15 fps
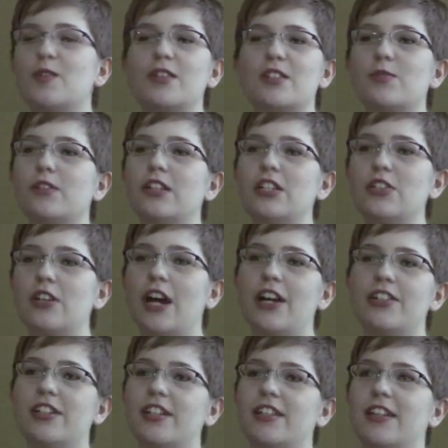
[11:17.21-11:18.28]
it's really
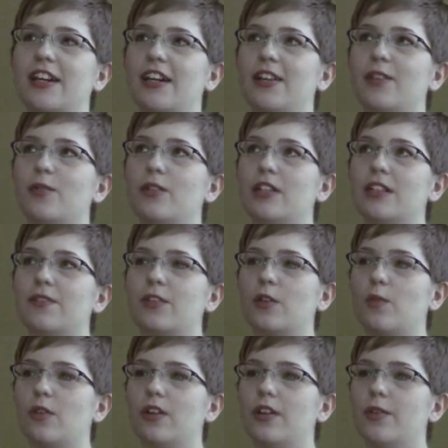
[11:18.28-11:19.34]
tragic that we live in a
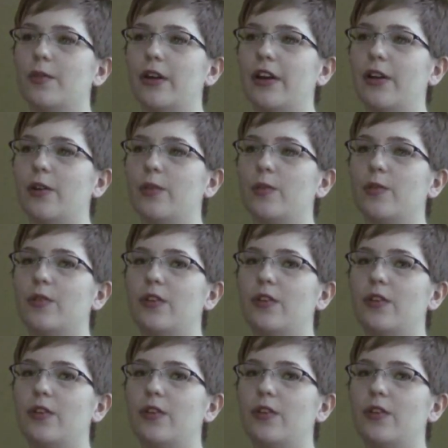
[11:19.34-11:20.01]
world where